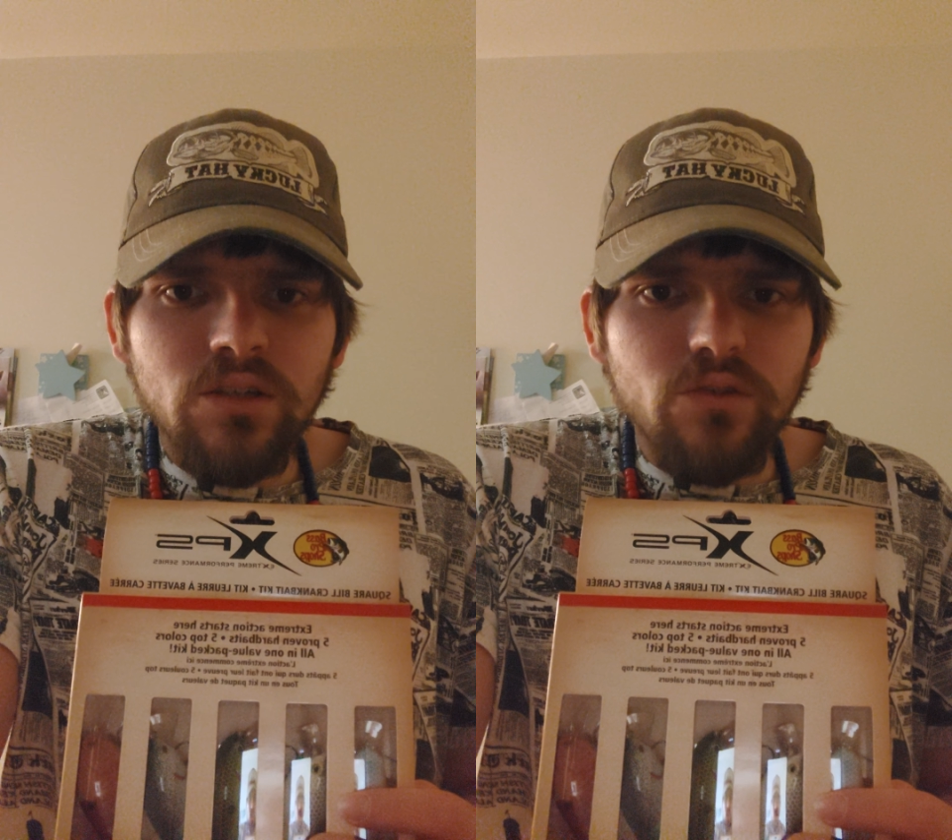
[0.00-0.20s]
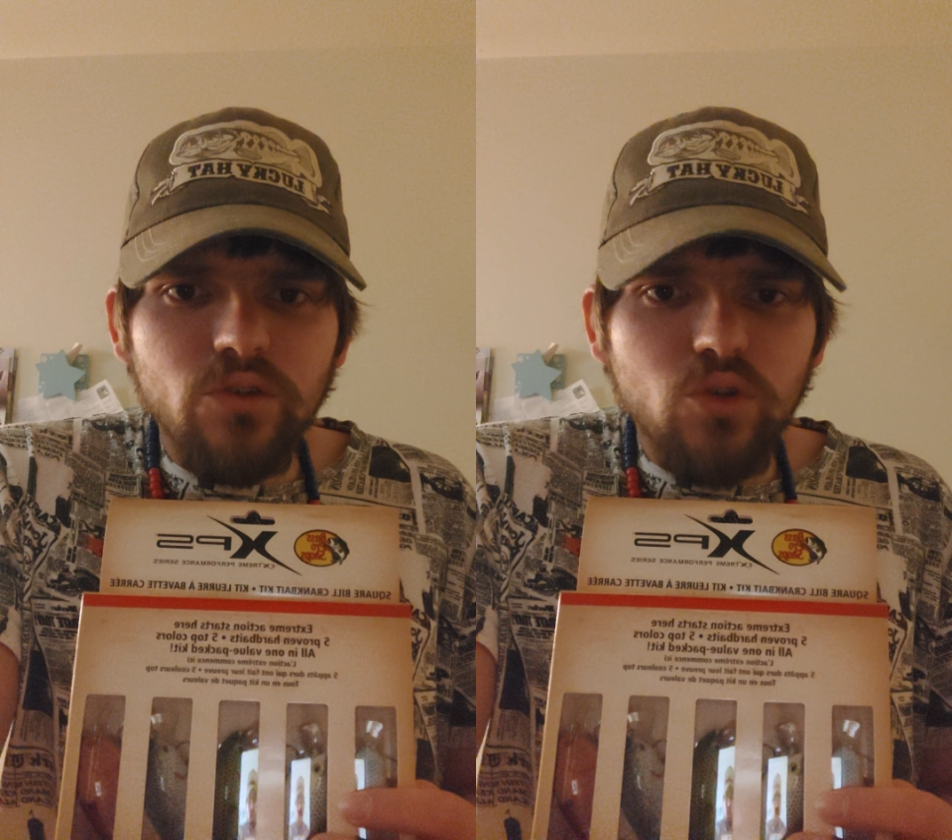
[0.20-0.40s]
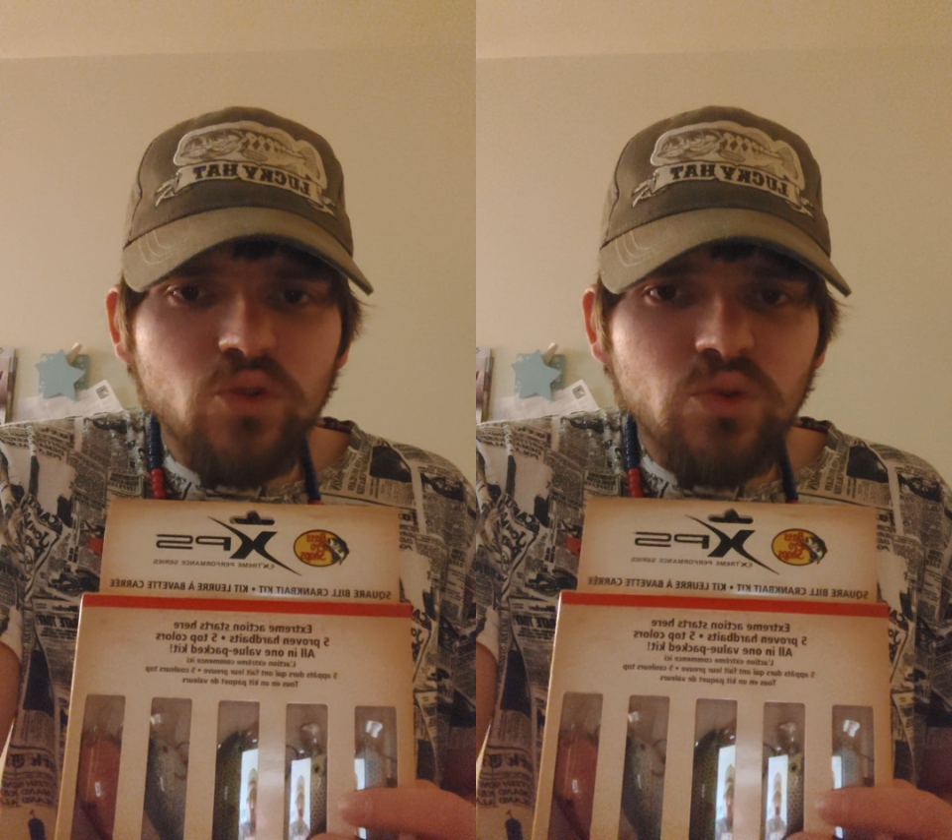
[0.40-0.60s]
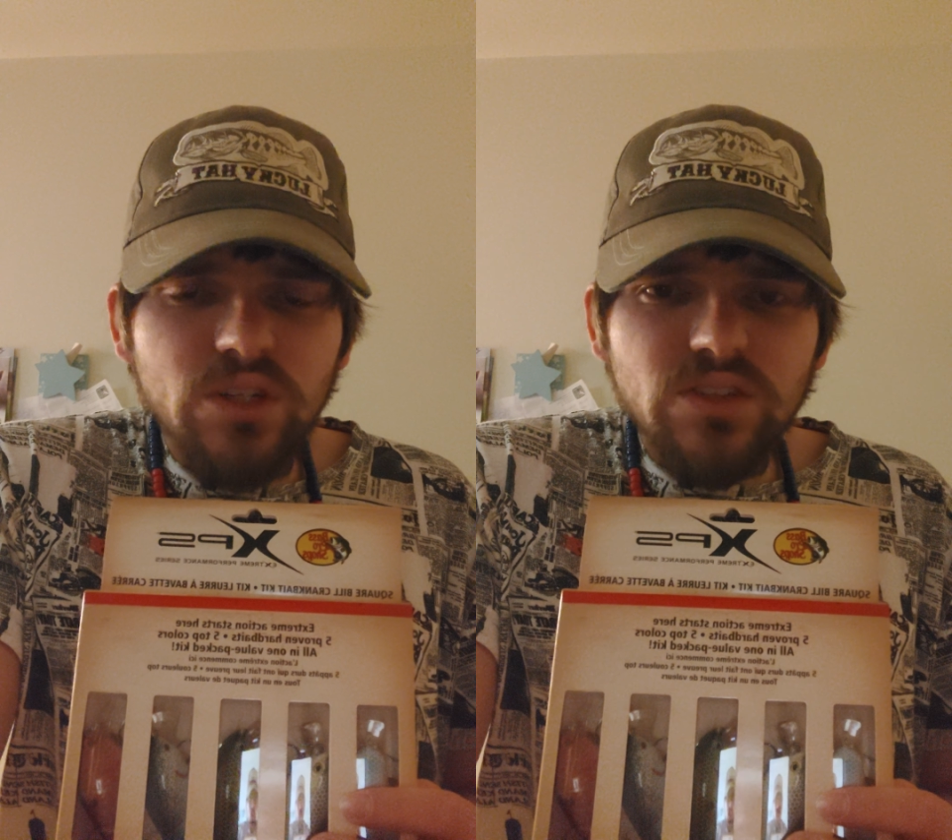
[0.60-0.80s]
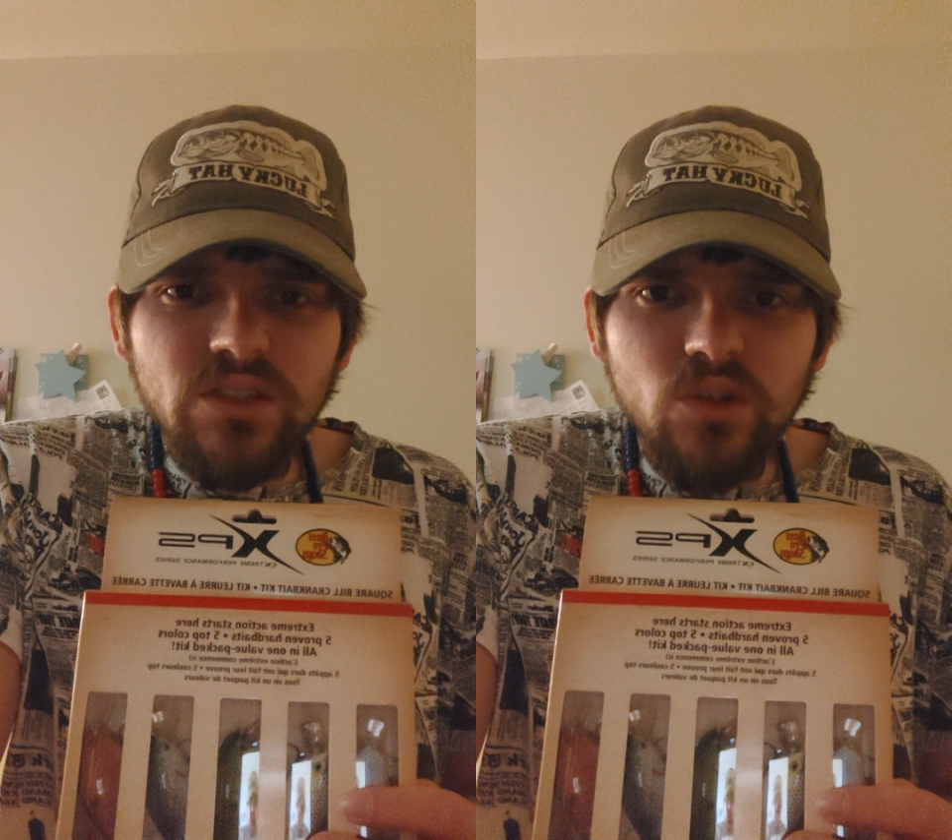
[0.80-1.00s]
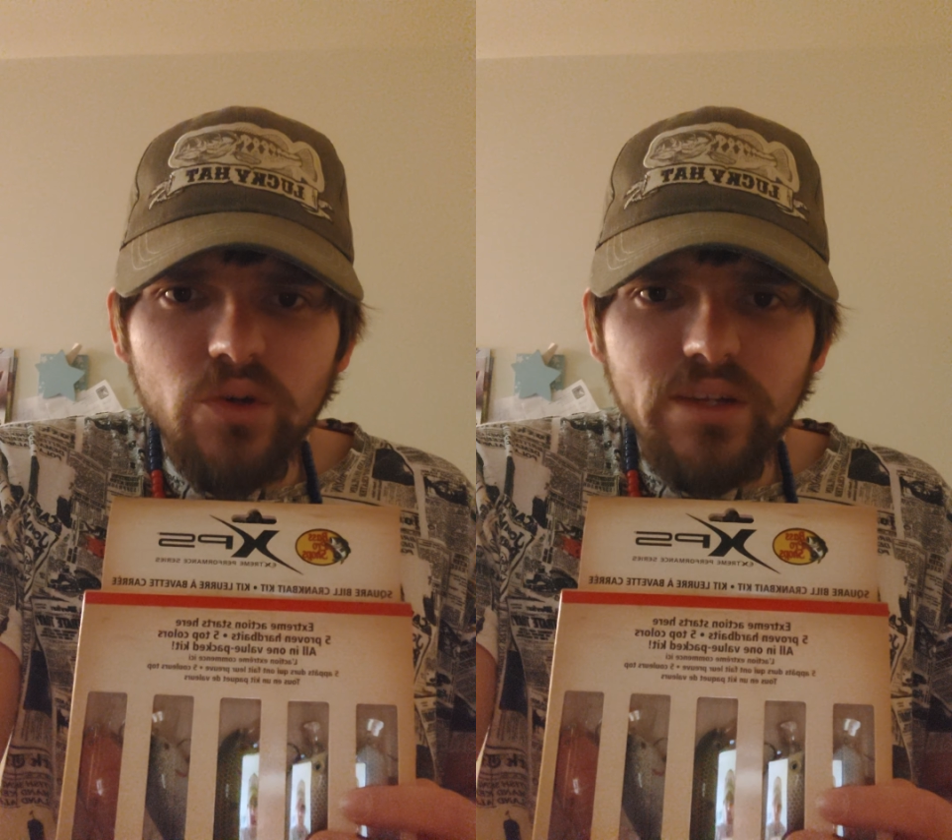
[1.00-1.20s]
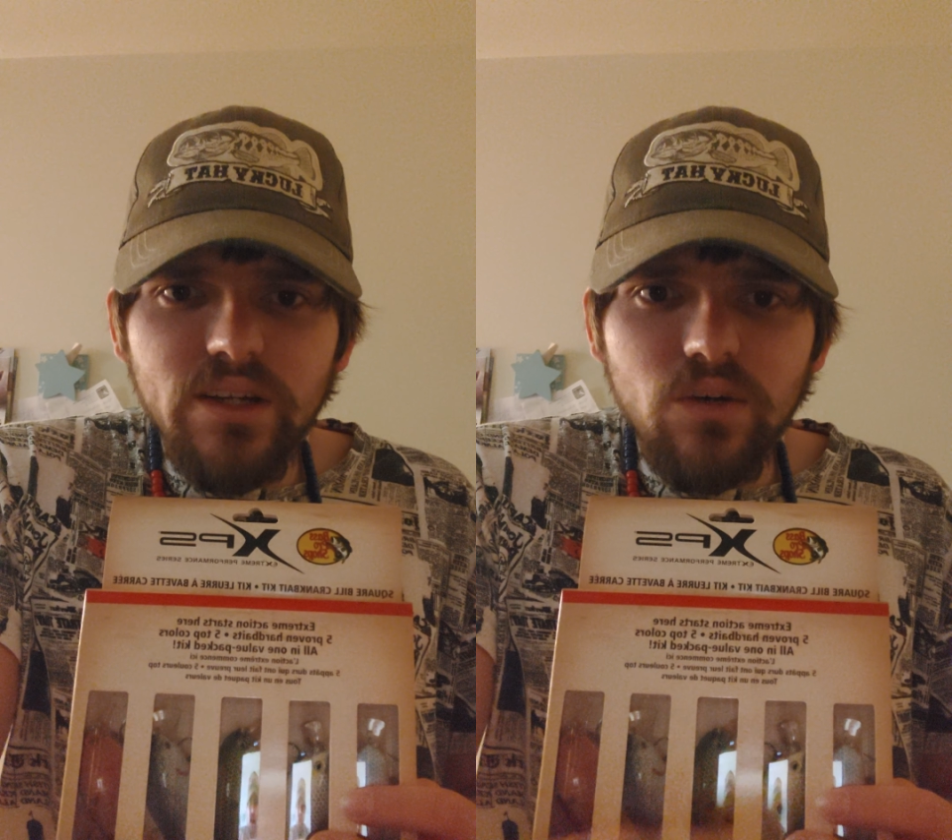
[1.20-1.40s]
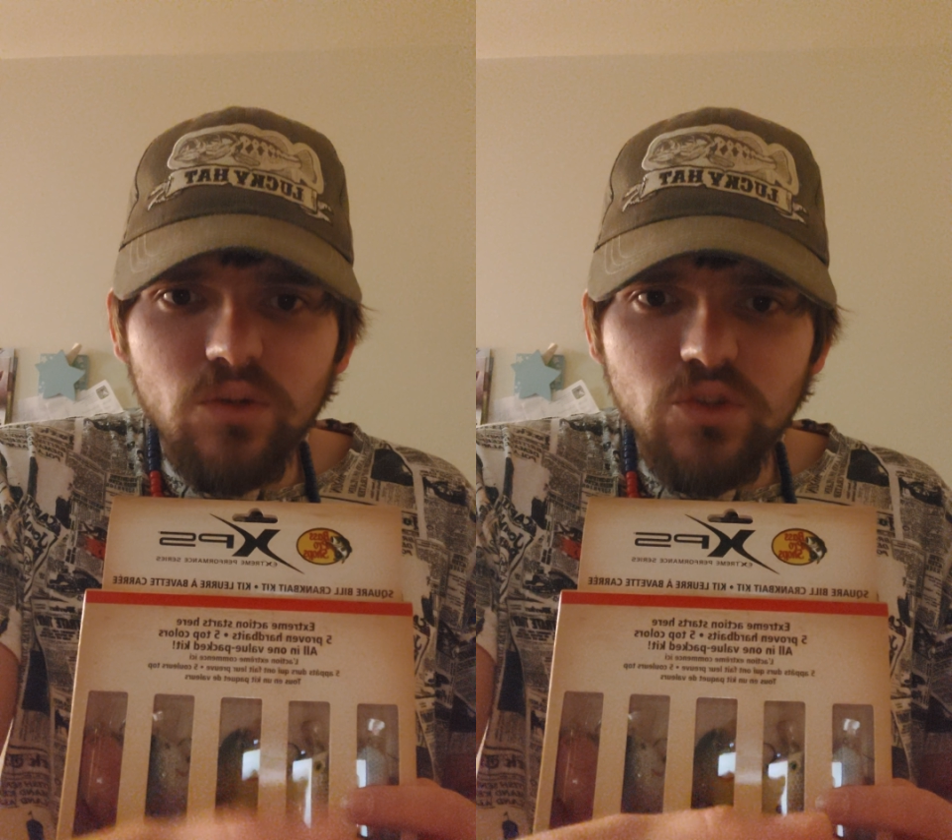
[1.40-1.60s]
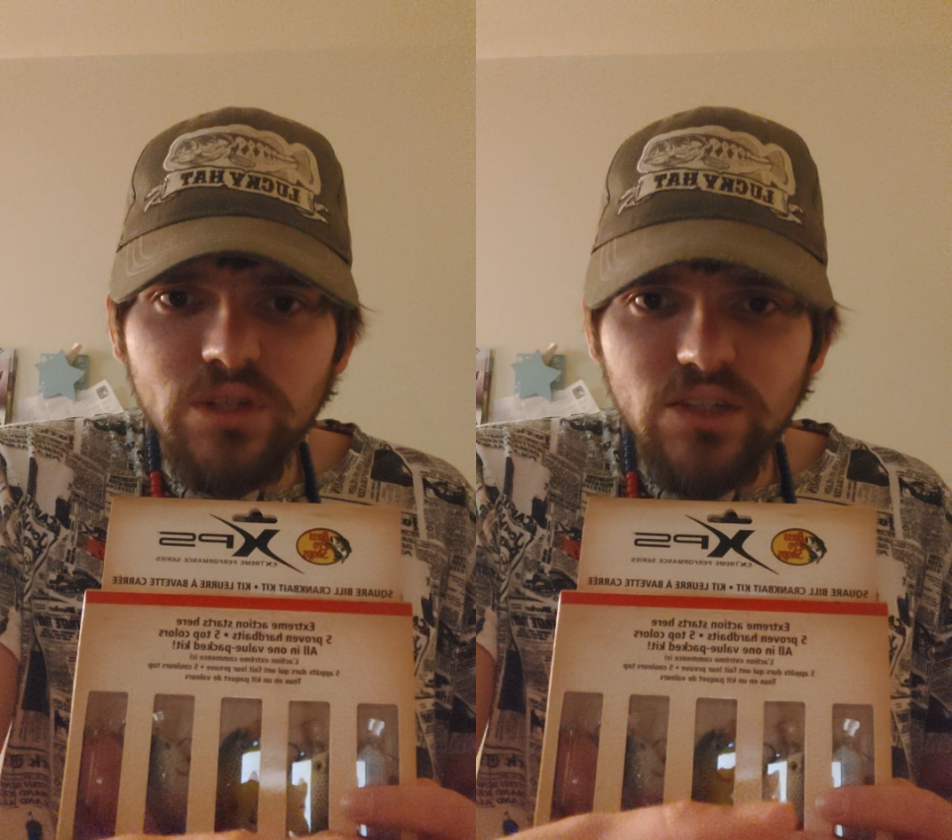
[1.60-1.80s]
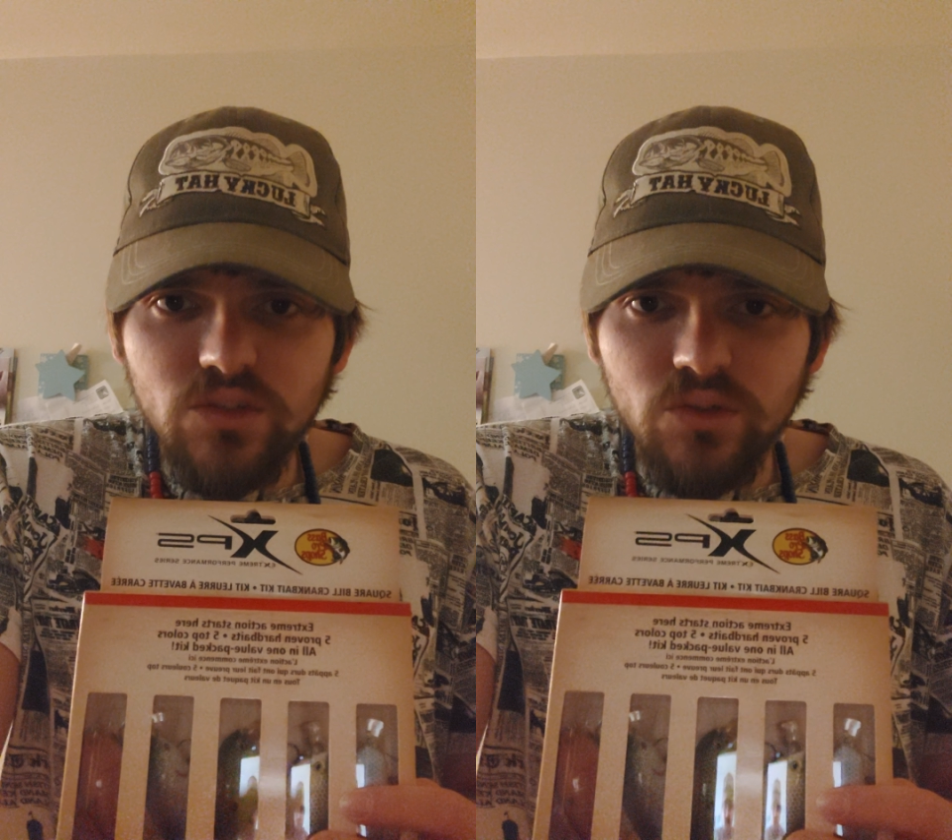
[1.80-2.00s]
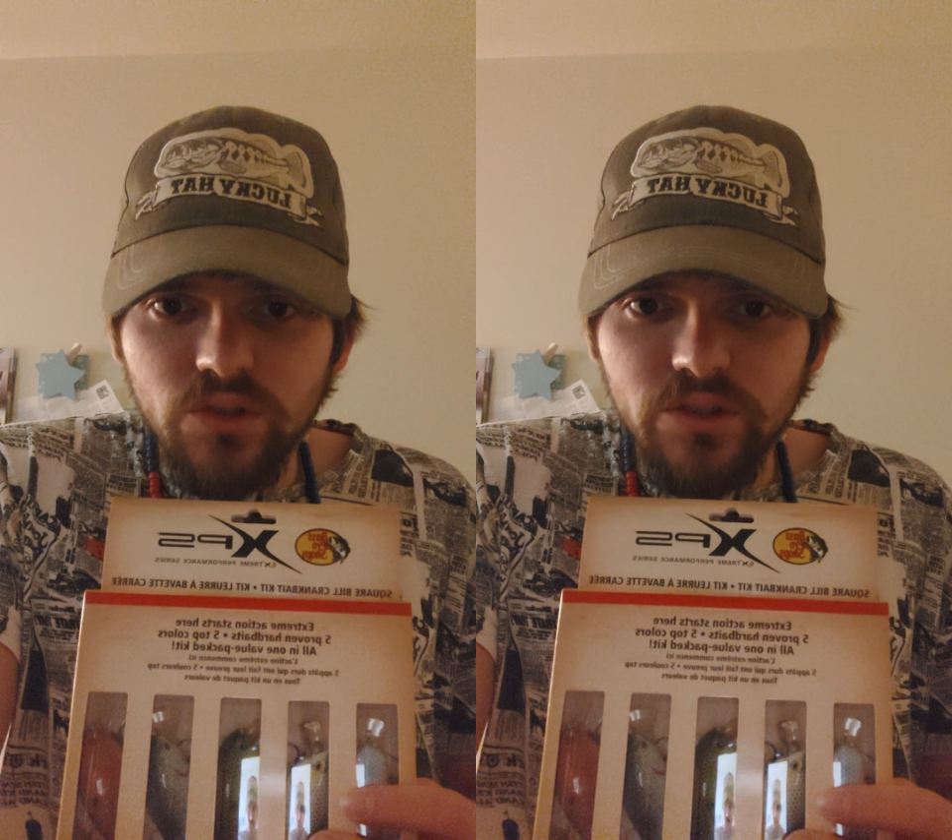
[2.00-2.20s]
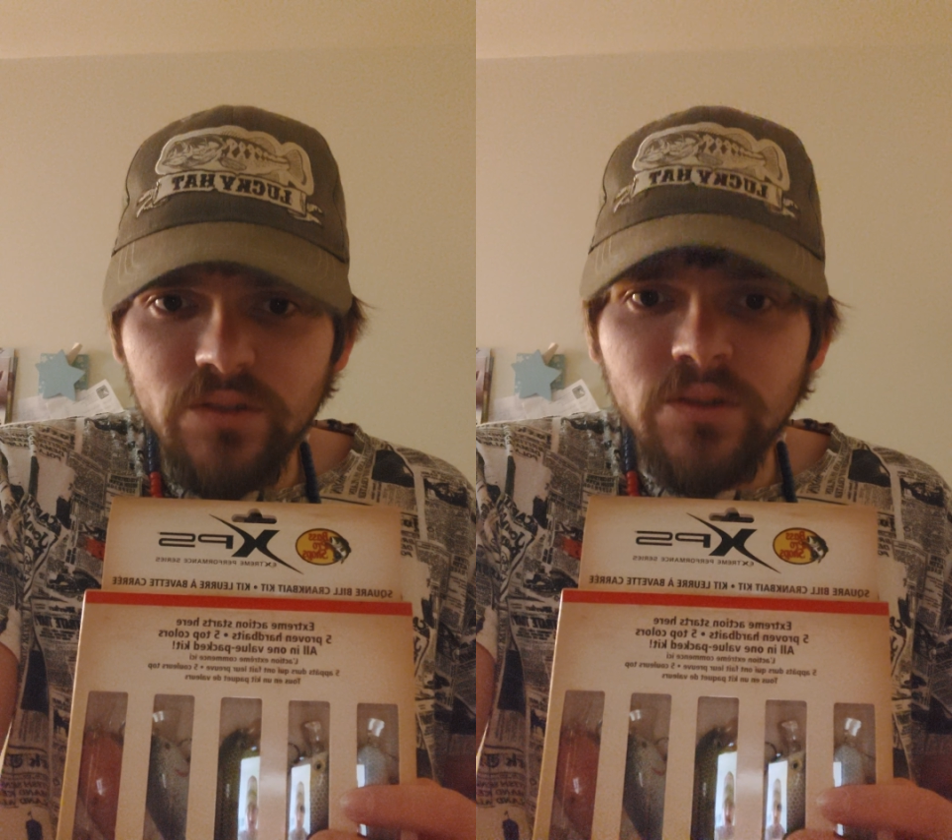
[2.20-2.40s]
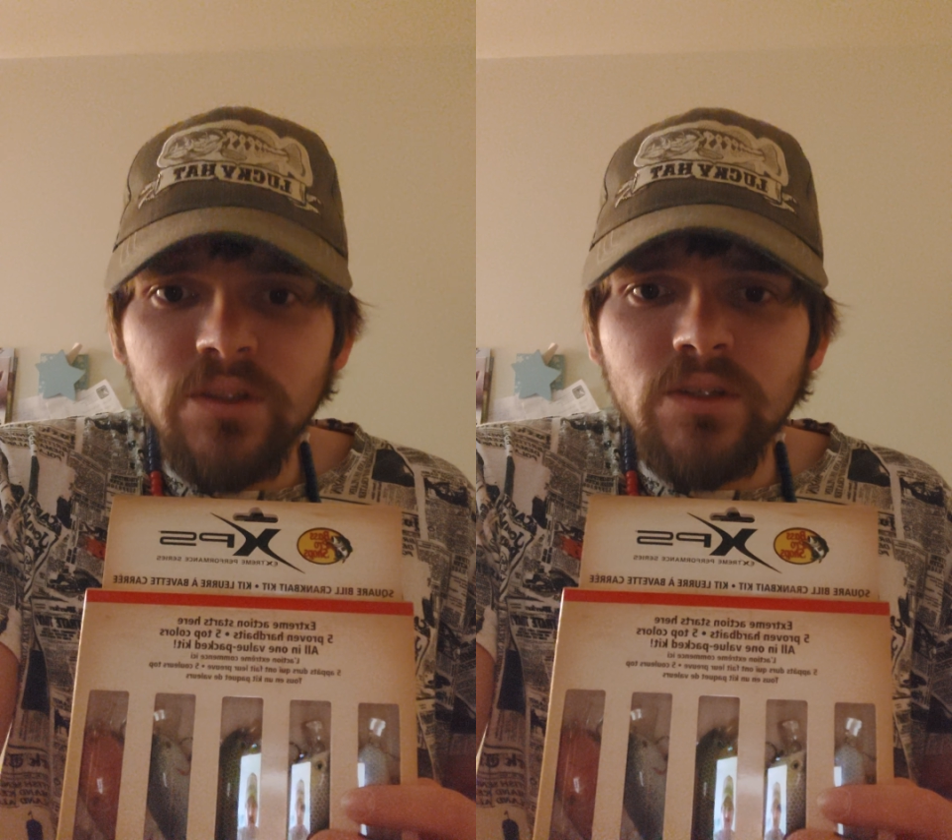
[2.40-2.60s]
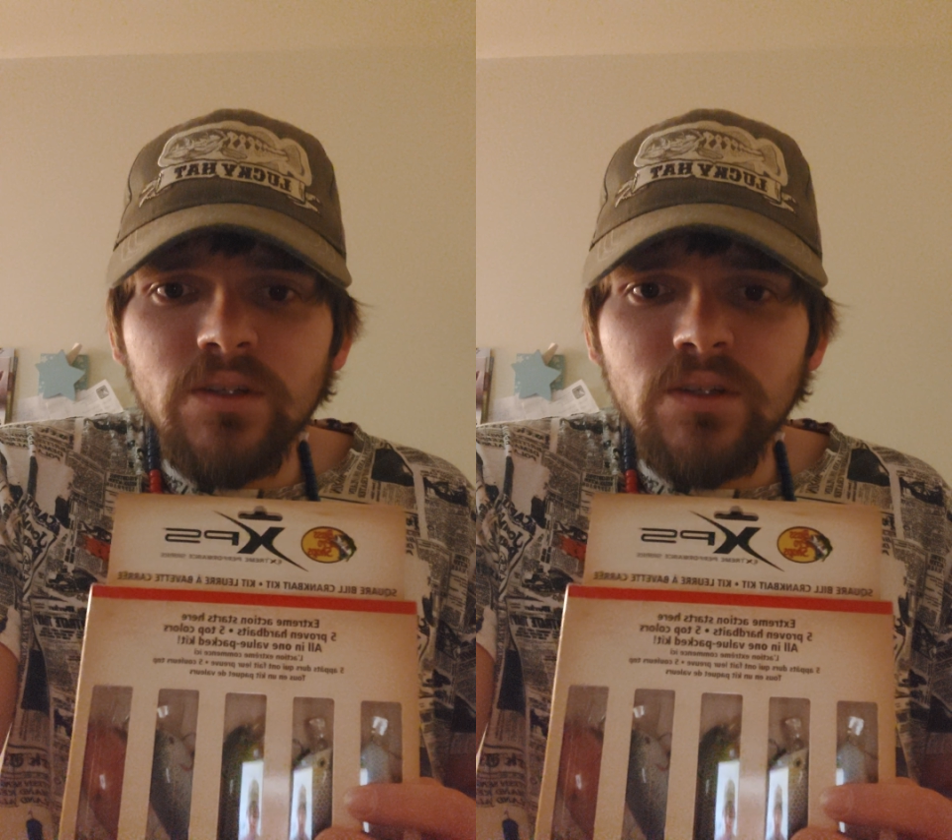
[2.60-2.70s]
For those who doesn't know that, I want you guys to learn.